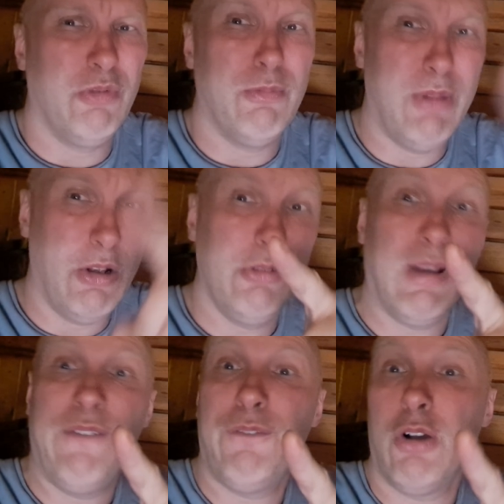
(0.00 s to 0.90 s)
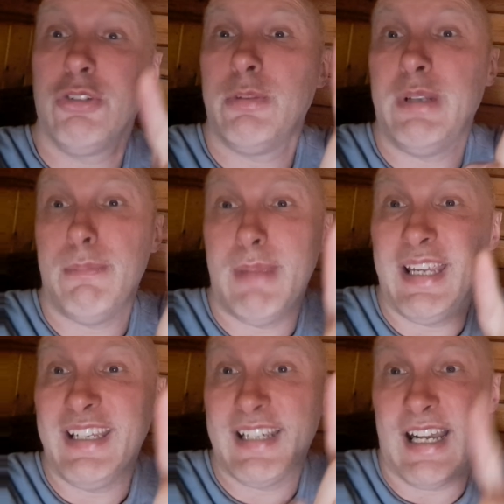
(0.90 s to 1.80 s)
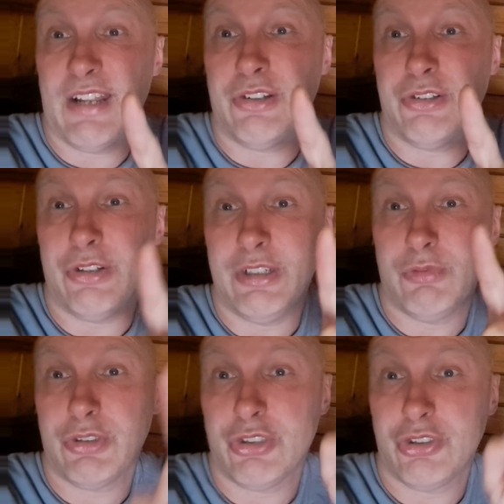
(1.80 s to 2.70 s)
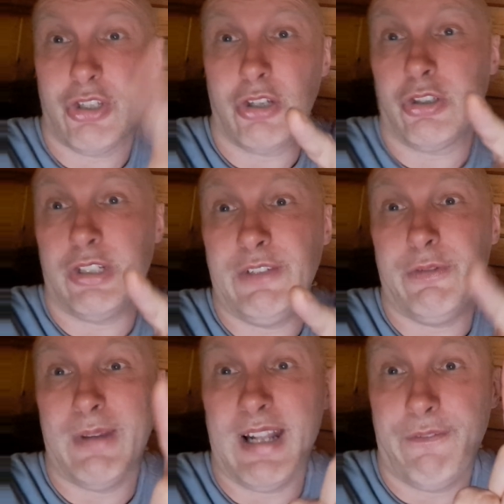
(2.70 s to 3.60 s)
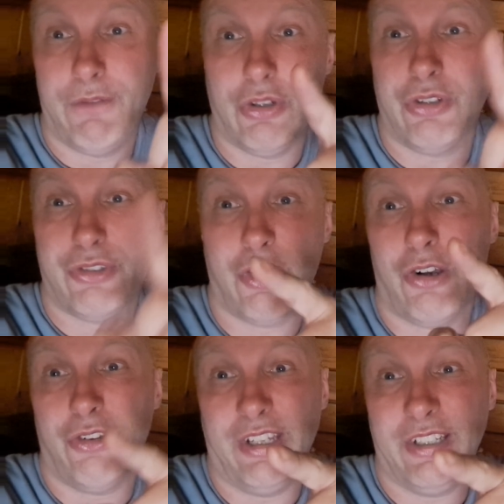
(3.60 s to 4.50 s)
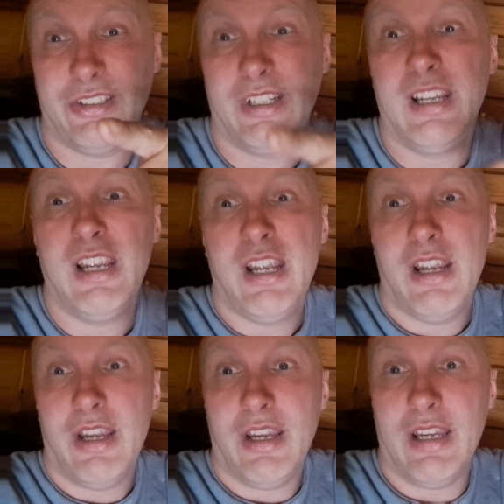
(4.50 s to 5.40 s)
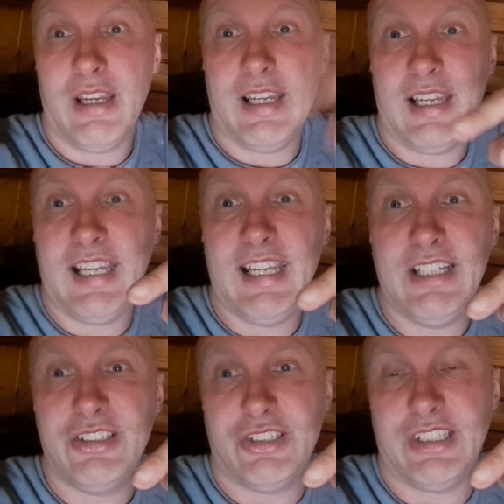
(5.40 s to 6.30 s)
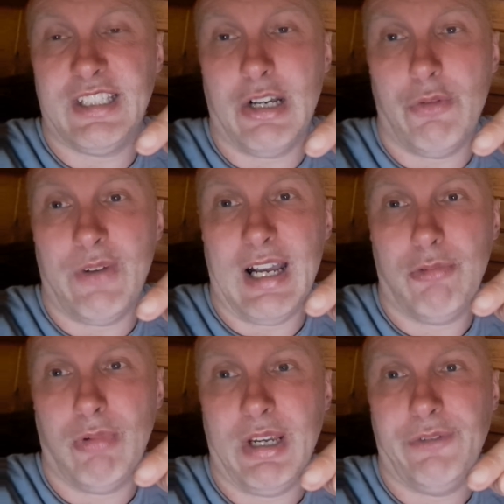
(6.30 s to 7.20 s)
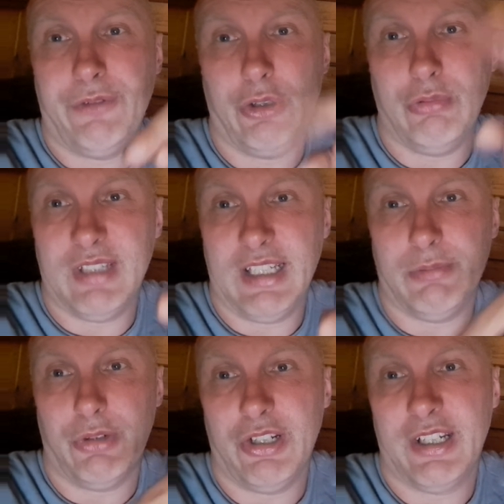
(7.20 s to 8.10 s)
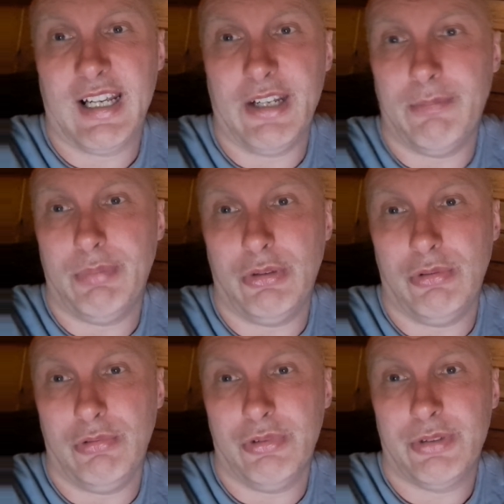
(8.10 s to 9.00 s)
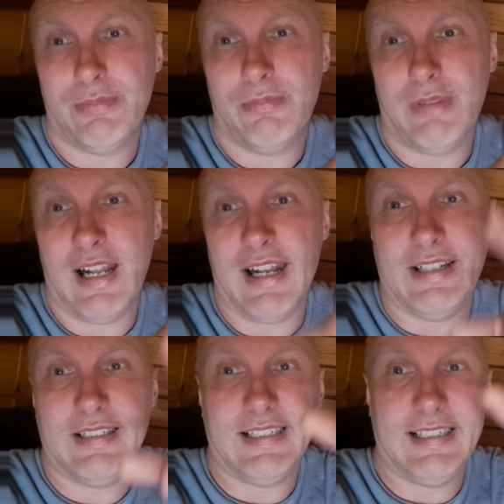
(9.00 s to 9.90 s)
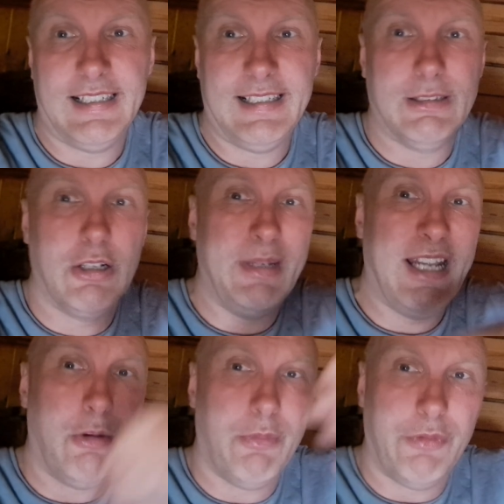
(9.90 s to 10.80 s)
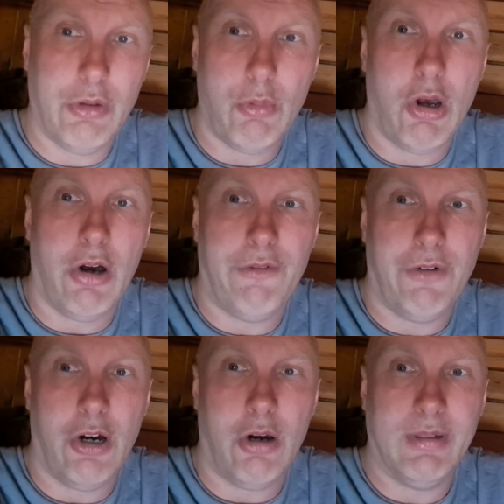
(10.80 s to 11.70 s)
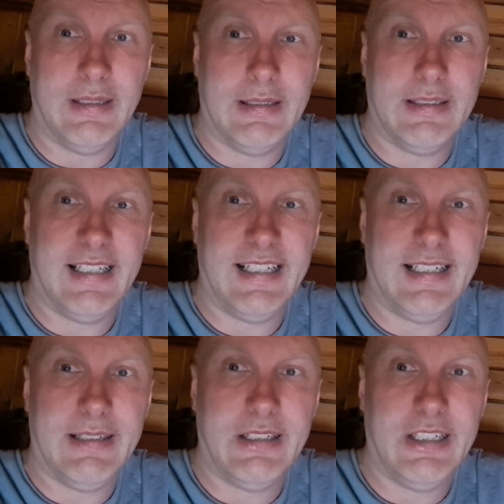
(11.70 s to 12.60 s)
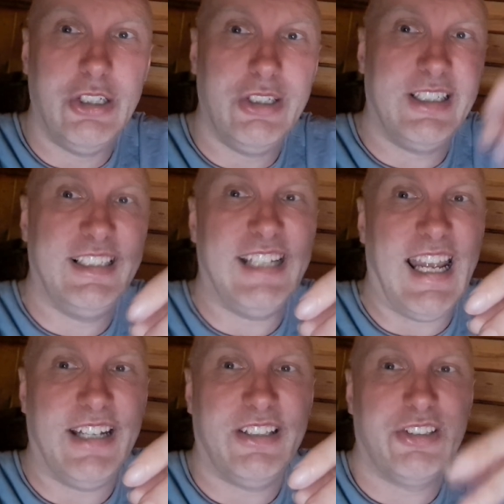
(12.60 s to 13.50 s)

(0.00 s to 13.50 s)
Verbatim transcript: the man who I thought was going to be the main character, this was a soccer even when I first saw this, he injured himself halfway through tasting one of the cannibals. And he's going to be out for the waterfall and he uses his head,